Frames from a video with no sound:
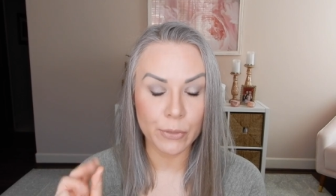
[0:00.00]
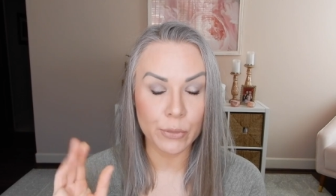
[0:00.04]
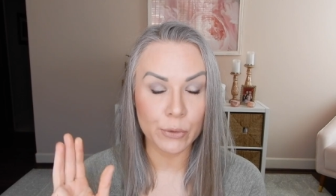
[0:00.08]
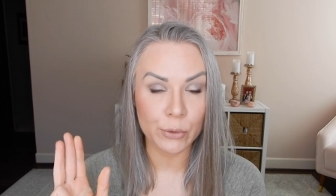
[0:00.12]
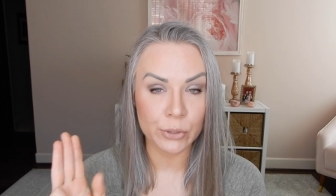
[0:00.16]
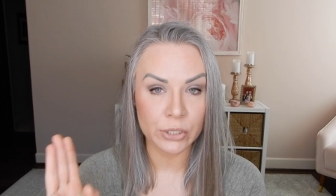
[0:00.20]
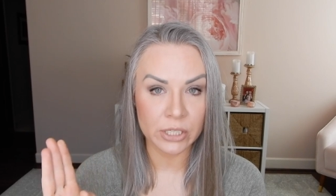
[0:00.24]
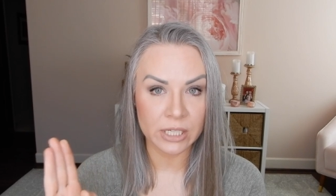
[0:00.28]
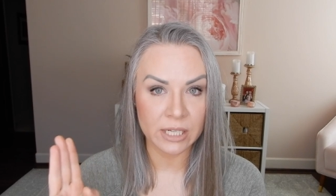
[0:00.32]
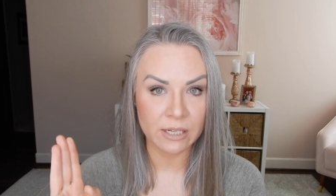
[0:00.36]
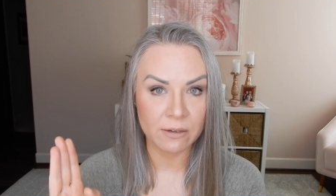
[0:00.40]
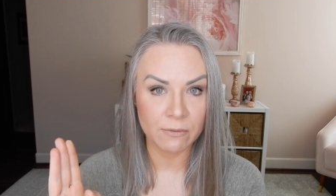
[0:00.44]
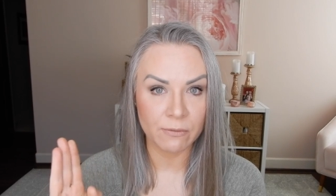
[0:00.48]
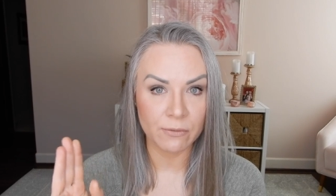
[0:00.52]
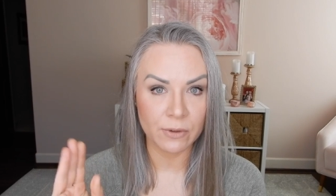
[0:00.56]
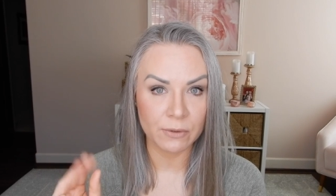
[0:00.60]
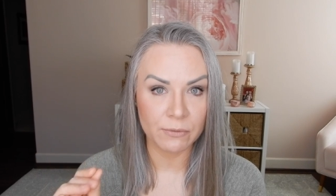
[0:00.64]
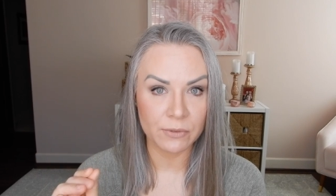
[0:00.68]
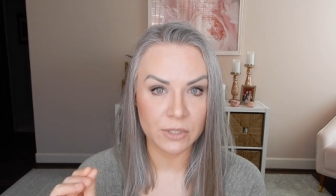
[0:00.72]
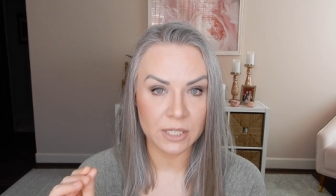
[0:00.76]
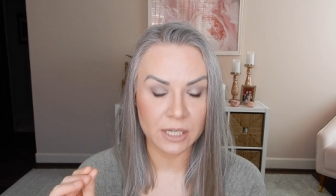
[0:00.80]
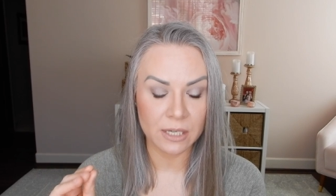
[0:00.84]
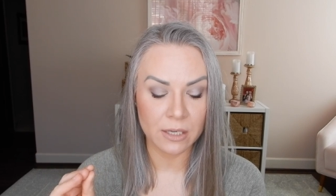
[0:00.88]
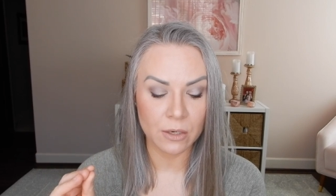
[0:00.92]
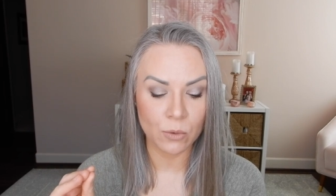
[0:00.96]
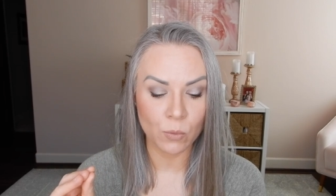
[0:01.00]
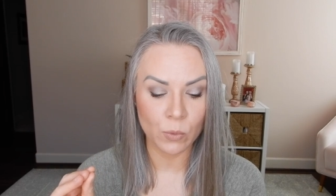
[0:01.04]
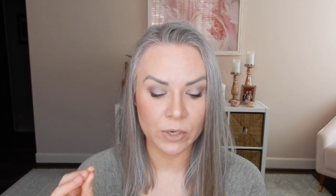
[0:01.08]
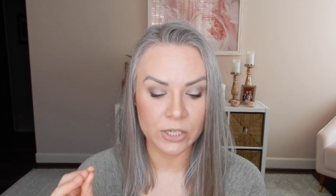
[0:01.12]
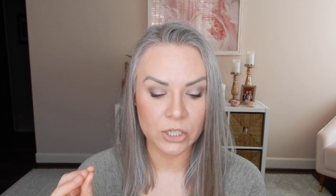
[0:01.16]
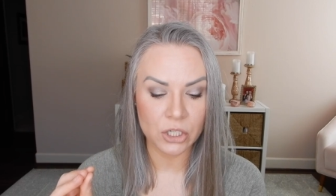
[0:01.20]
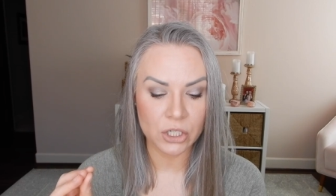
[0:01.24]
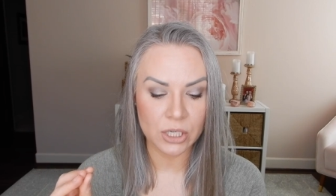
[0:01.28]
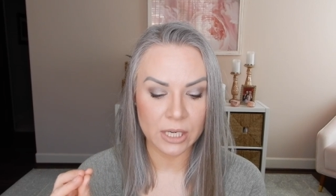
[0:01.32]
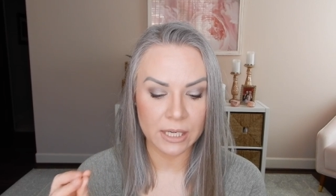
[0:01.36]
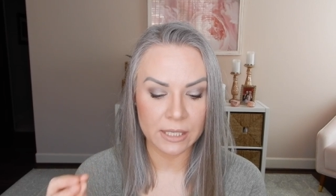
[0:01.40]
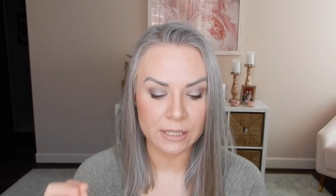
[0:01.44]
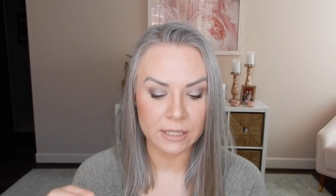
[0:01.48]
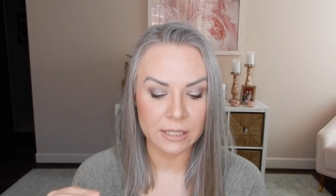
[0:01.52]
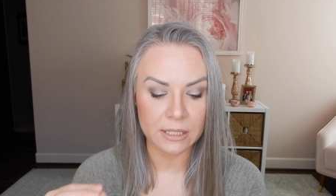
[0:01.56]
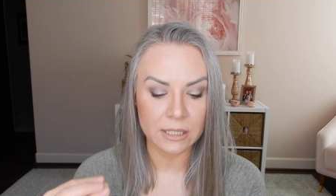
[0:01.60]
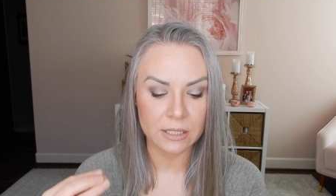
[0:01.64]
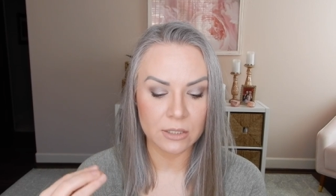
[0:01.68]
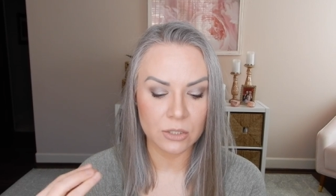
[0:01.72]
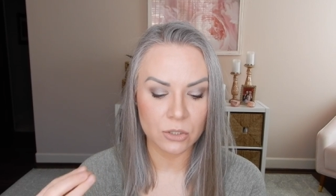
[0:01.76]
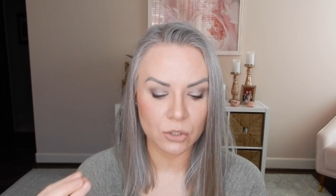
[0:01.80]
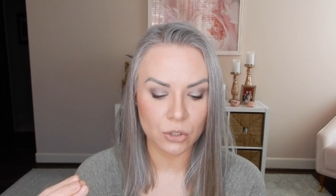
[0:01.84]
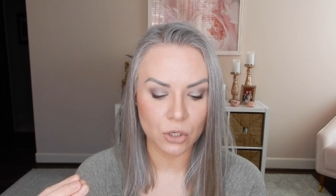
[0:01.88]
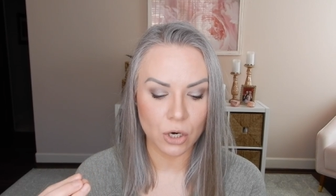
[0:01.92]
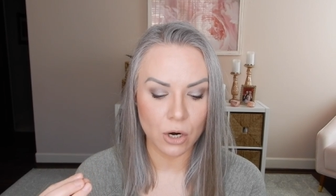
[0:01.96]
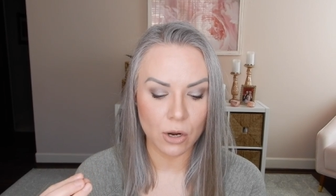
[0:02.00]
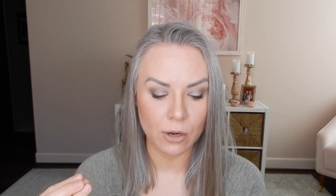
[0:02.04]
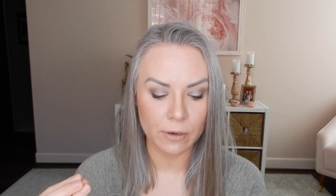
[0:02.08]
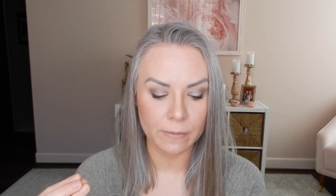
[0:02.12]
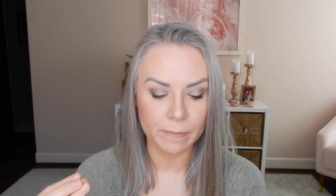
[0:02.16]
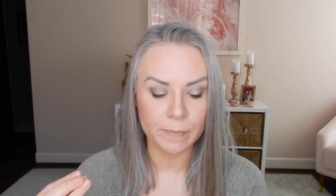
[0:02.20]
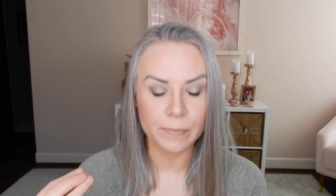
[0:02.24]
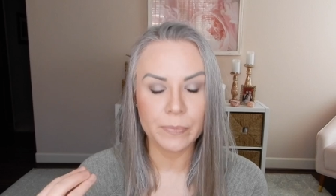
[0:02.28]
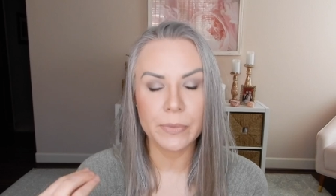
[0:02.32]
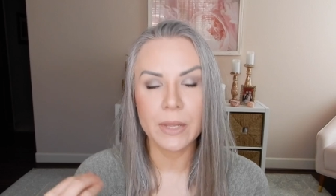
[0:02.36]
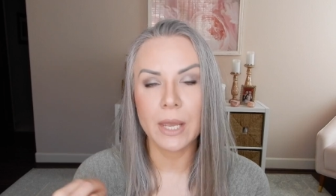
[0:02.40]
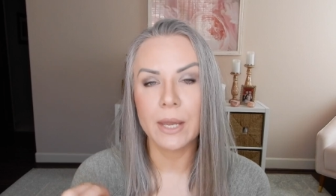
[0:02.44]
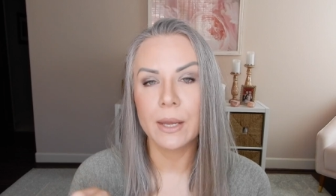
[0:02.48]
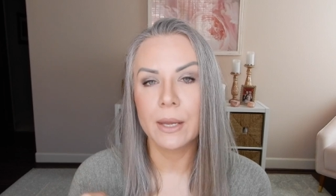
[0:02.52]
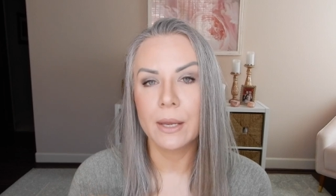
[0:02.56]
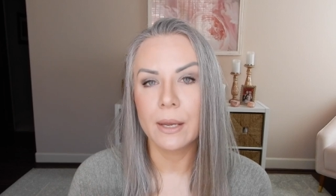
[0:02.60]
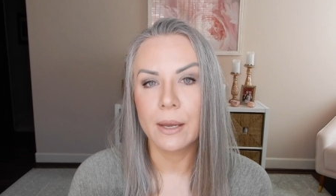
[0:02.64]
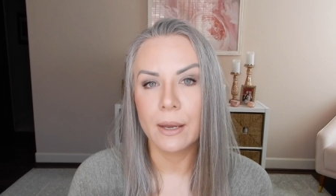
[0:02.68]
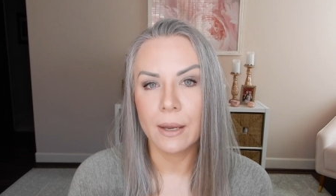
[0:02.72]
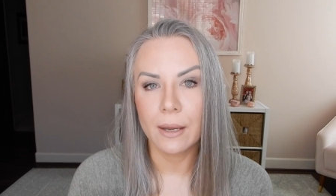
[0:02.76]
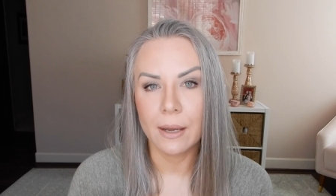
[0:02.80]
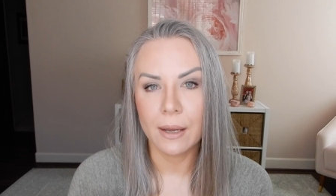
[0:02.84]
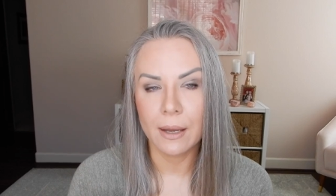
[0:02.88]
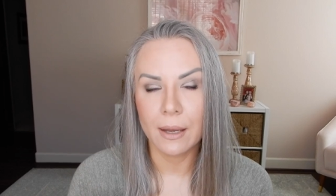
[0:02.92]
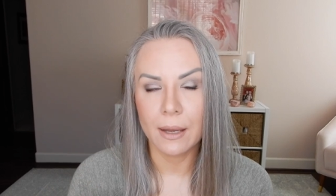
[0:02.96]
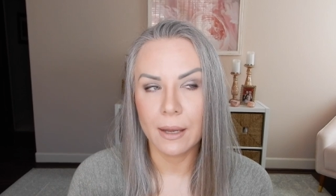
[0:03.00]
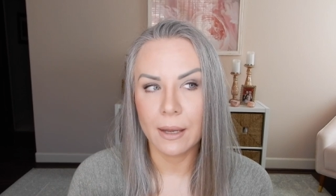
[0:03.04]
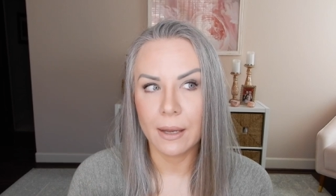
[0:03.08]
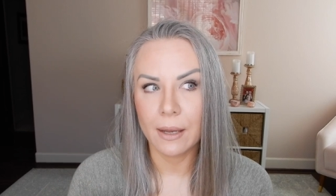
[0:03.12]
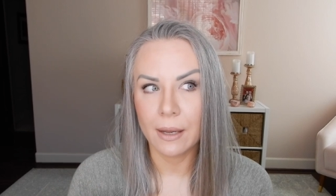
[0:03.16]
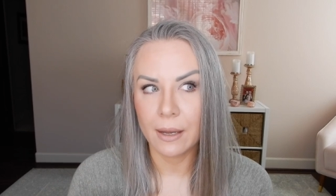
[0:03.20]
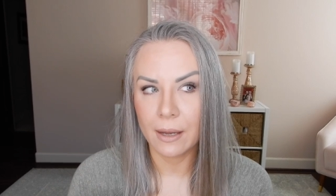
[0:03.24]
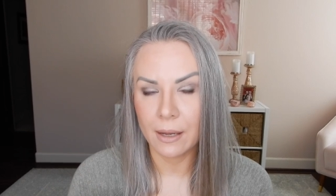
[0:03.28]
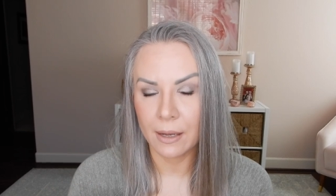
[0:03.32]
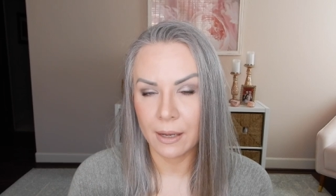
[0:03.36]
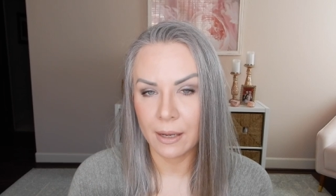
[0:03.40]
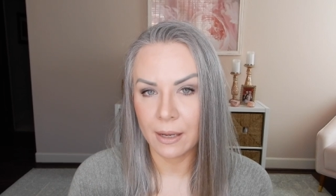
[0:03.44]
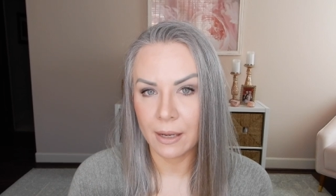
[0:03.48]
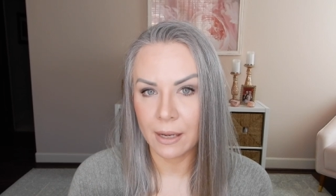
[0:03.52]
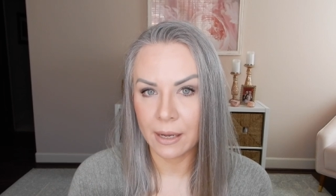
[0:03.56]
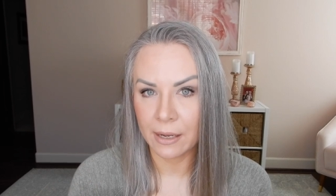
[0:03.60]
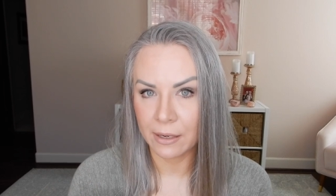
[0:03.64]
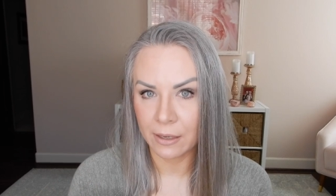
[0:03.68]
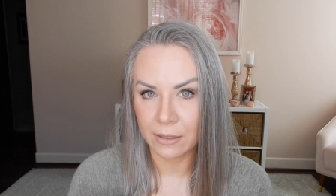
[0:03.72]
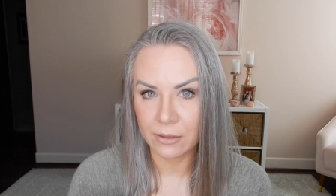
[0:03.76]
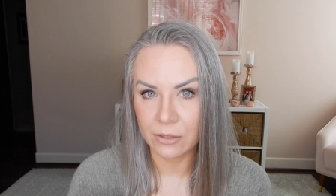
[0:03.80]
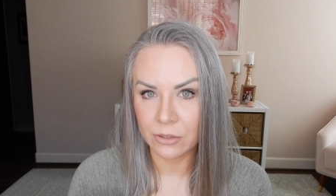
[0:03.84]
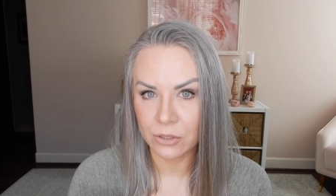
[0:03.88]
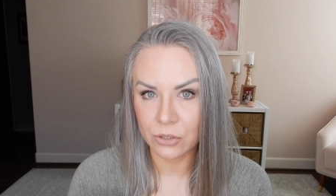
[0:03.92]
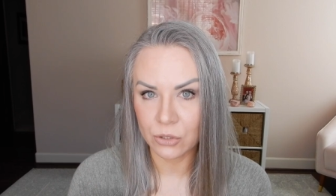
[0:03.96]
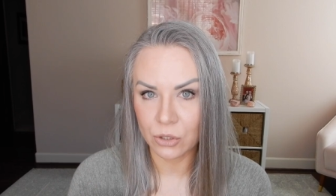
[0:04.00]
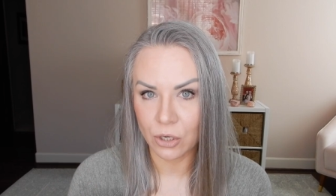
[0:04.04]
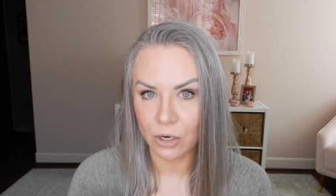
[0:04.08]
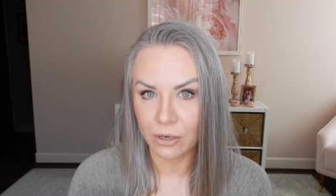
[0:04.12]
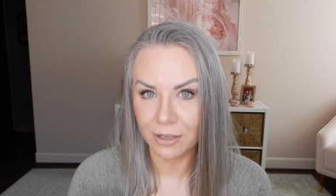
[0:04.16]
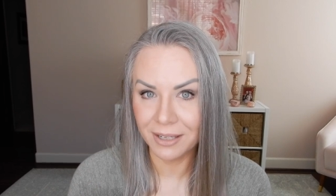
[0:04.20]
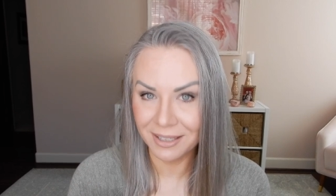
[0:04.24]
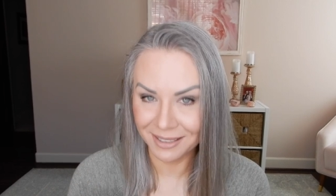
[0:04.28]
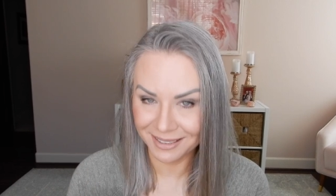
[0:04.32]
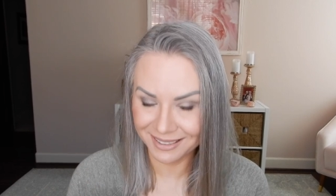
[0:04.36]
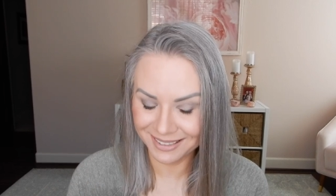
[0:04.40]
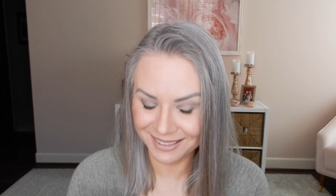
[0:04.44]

1350, which is strong. I got the strong.